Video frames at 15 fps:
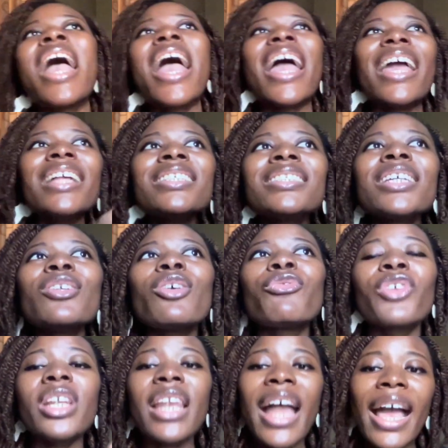instead of
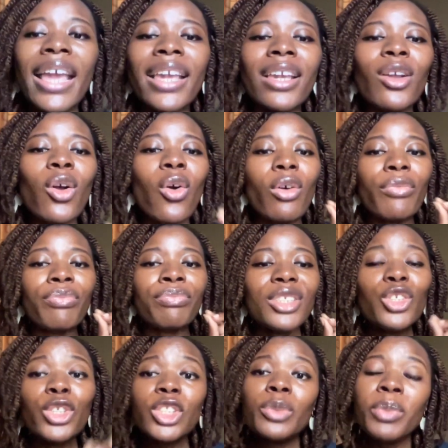relying on
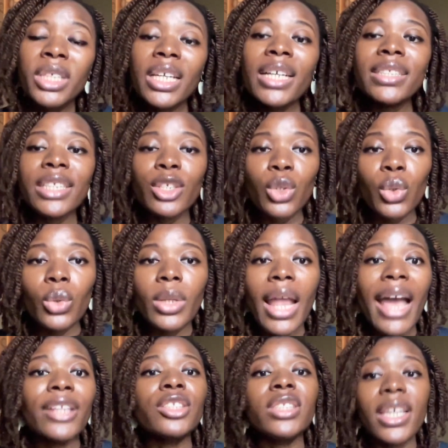your speakers alone,
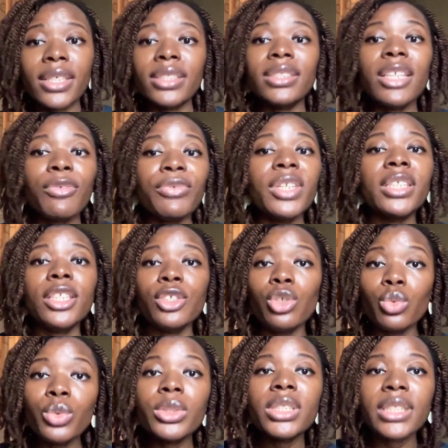and yes, definitely you
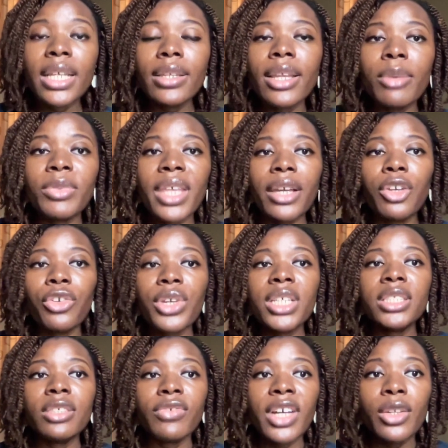would send them their
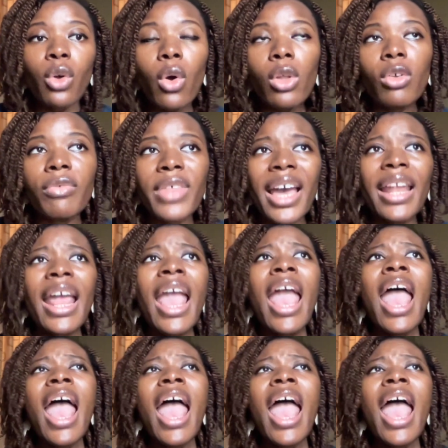creative and all of that,